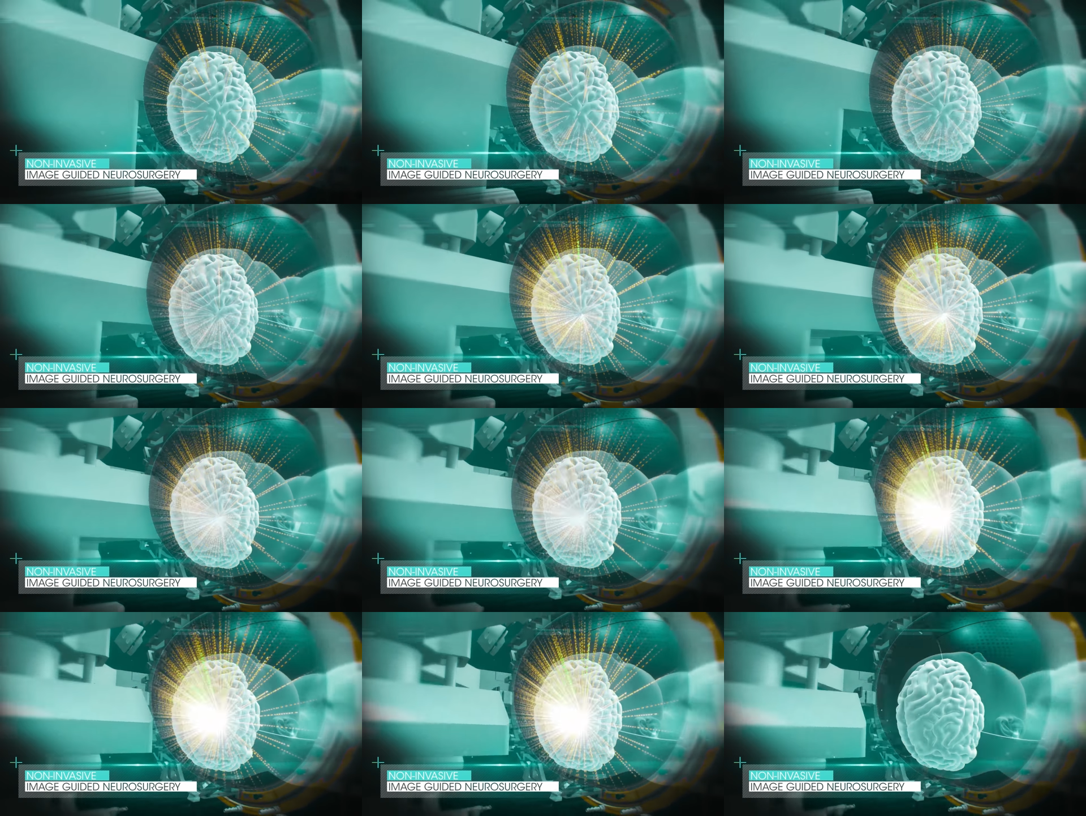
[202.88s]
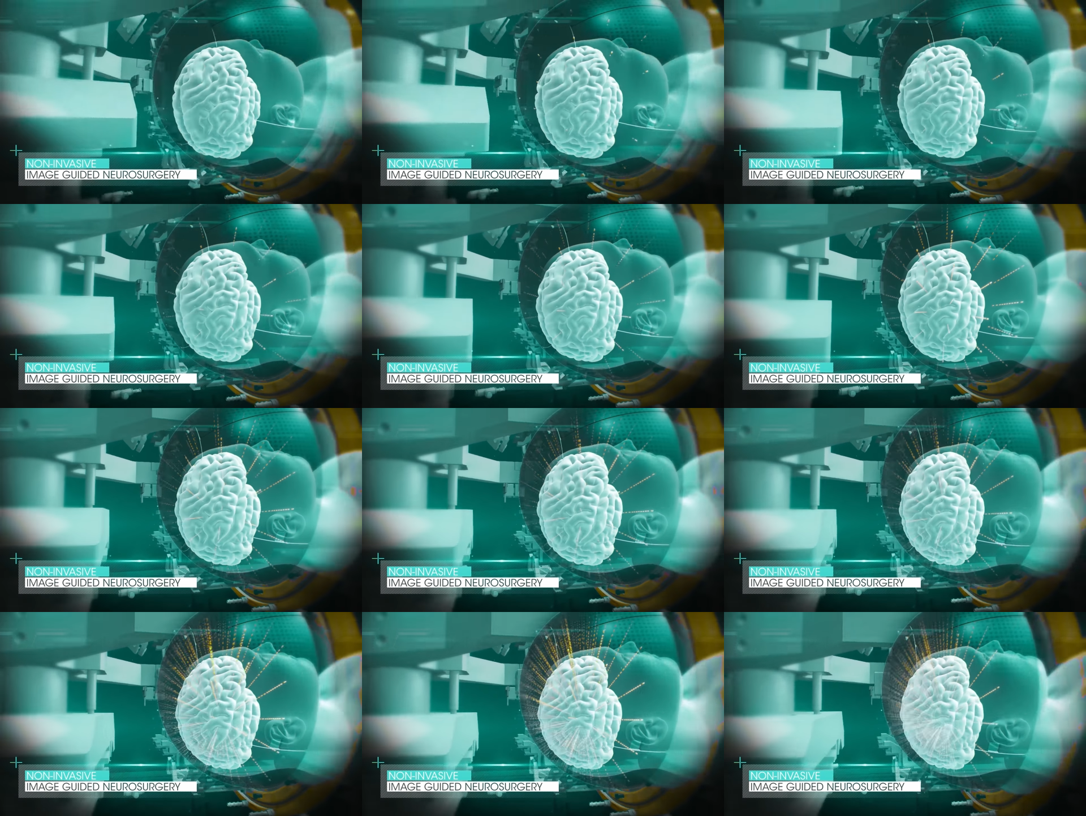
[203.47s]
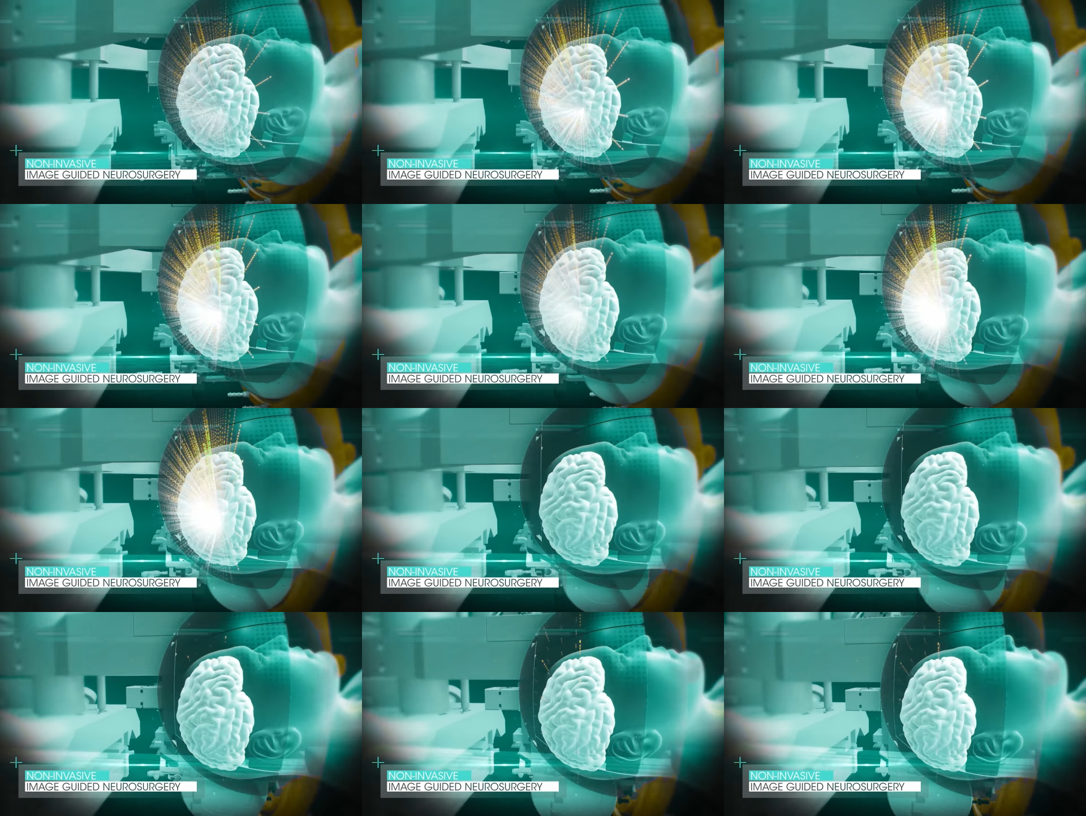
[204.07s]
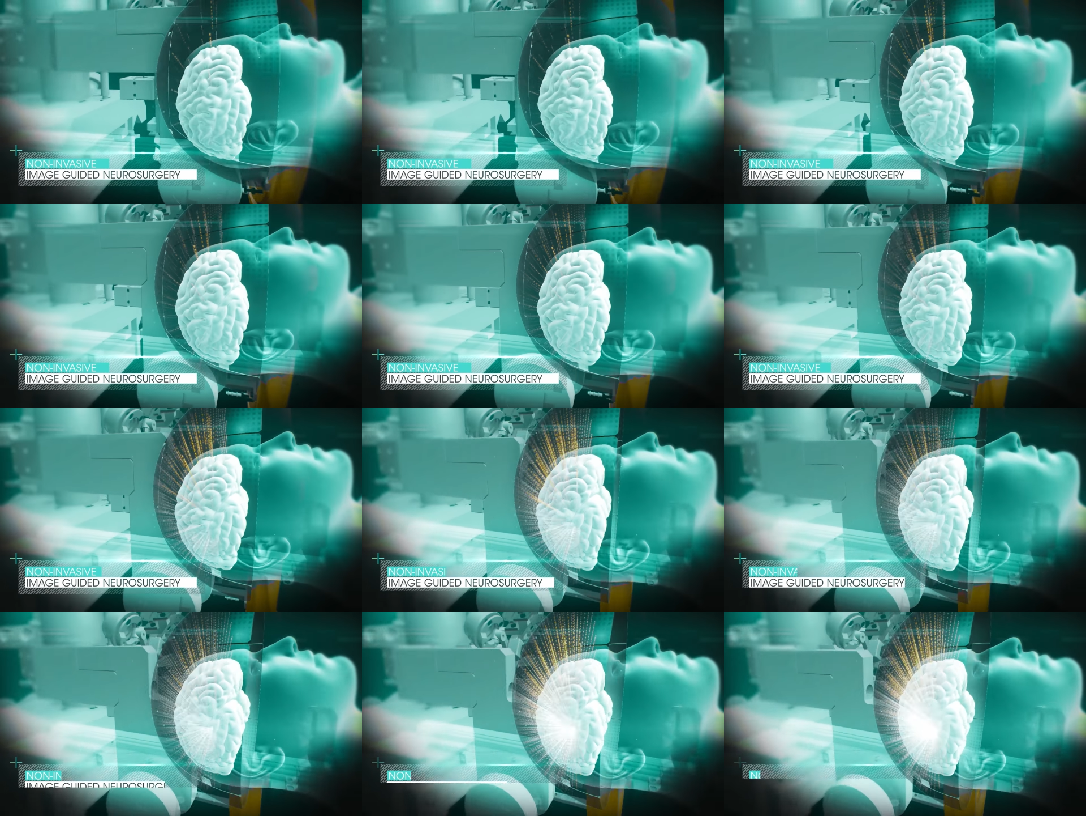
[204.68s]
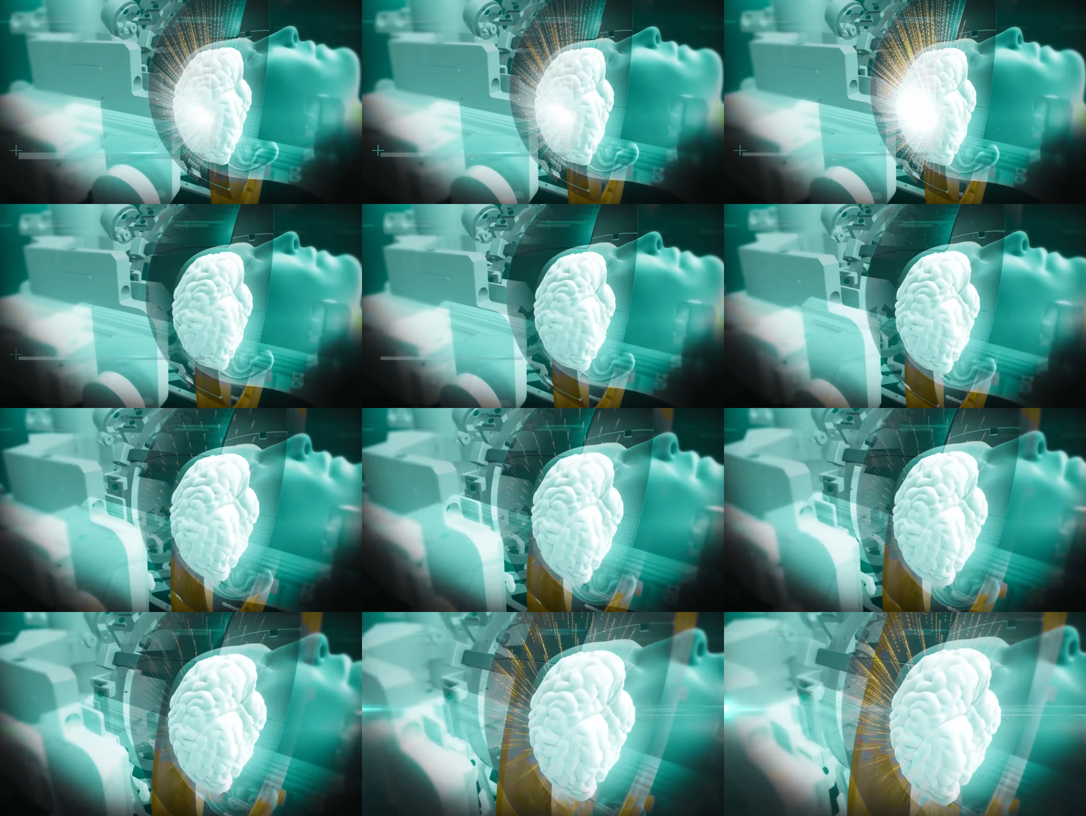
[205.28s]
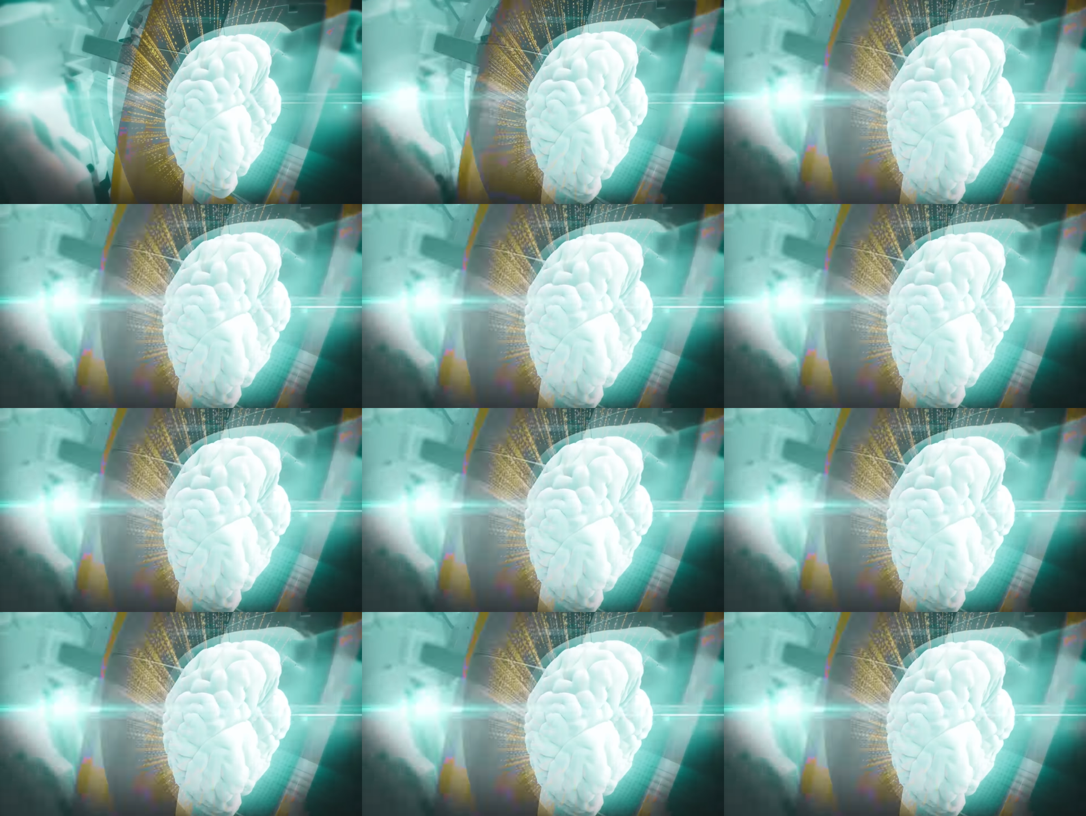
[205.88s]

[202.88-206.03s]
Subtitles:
No face is visible, so there are no lips to read.